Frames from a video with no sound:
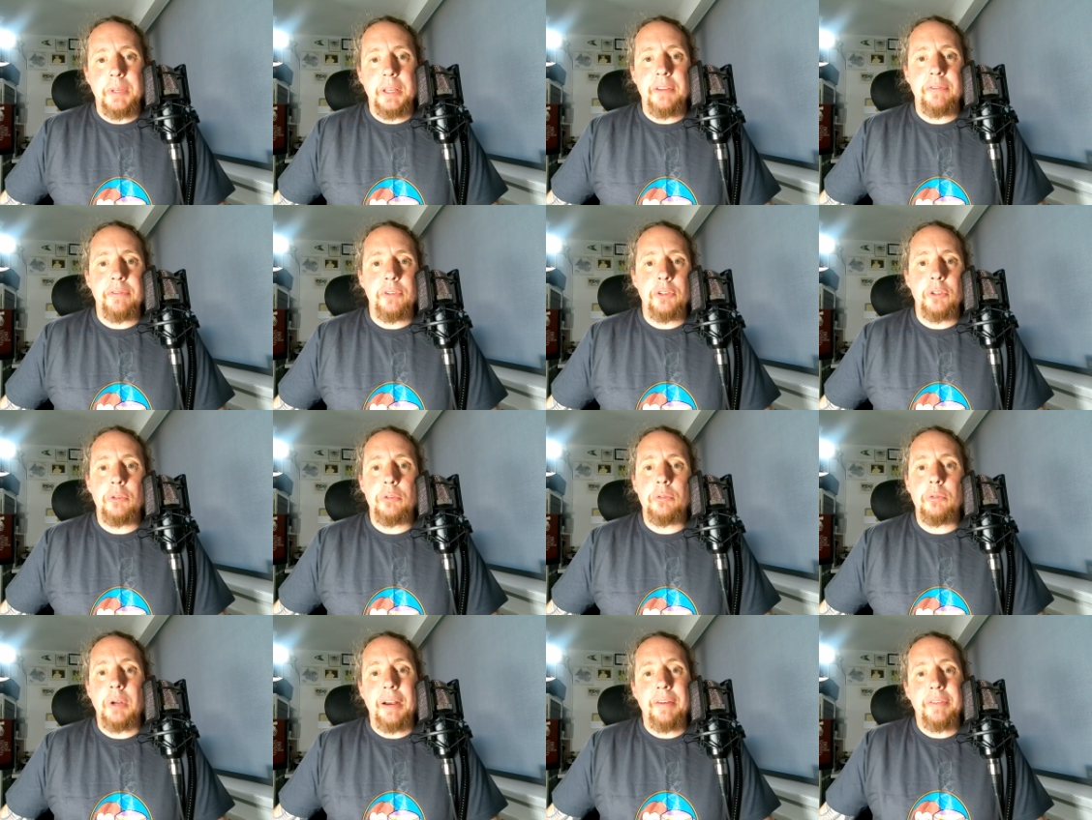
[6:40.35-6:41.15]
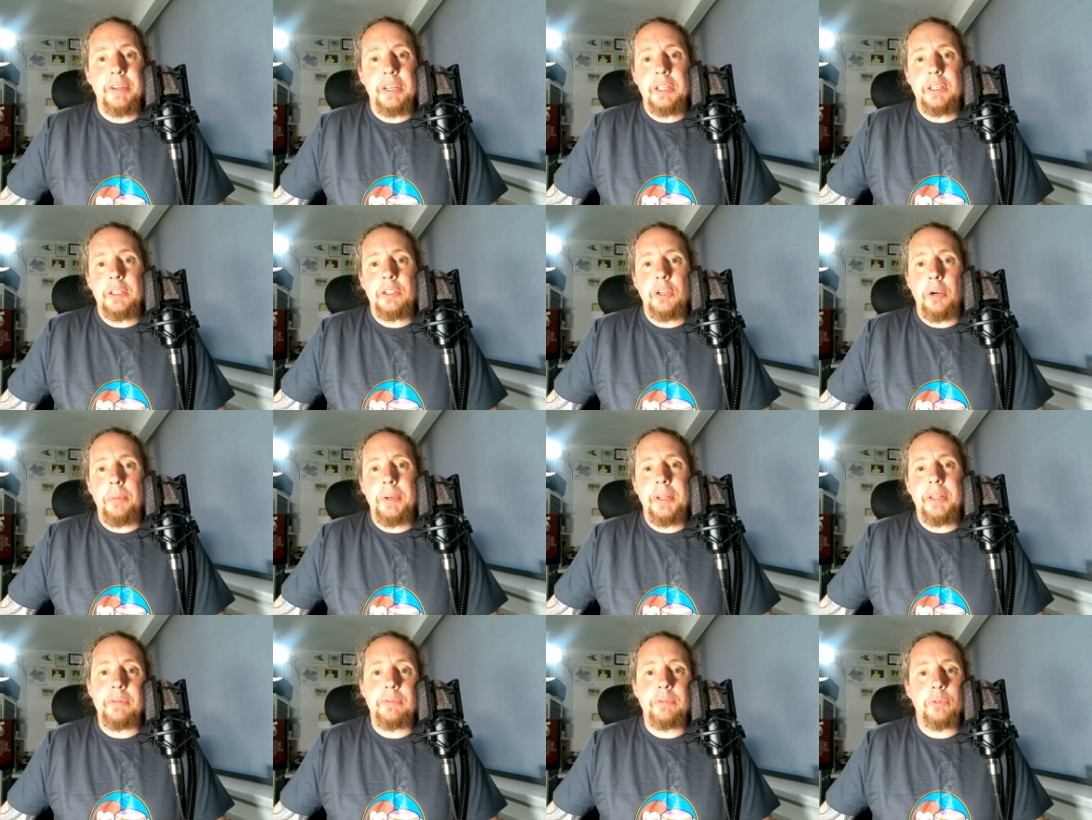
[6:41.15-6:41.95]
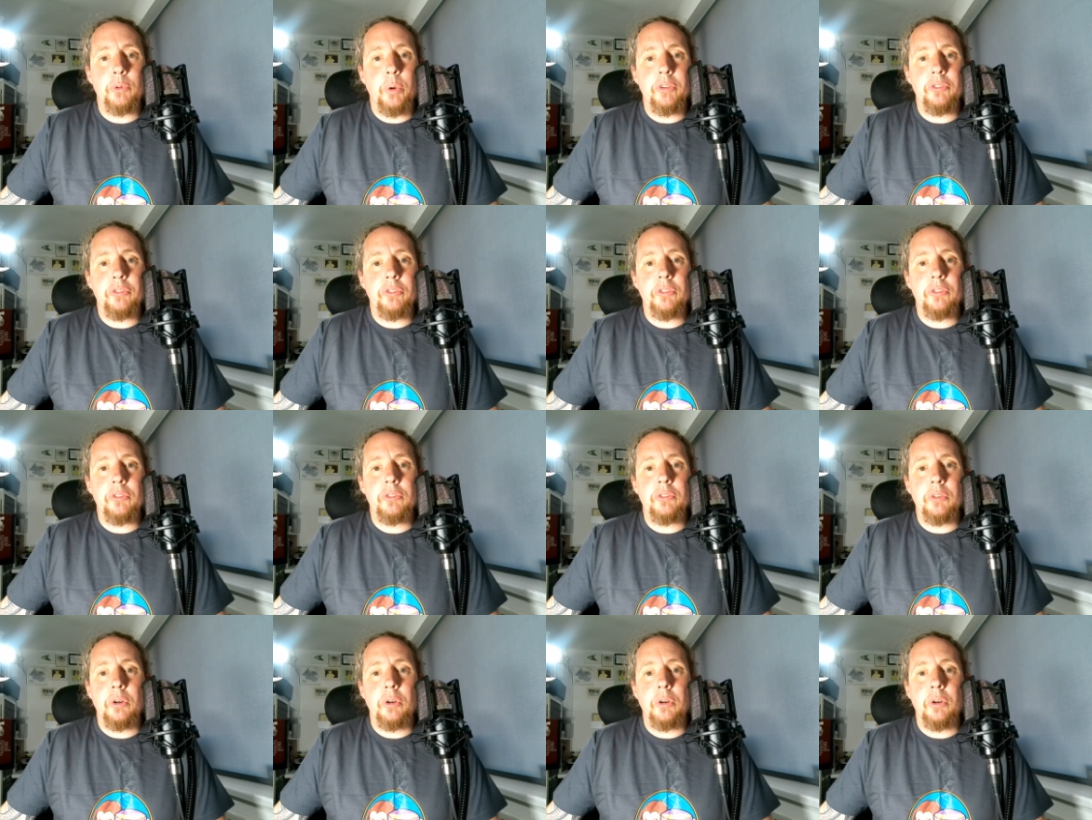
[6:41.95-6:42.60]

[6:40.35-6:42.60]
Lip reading: If you have any comments, questions,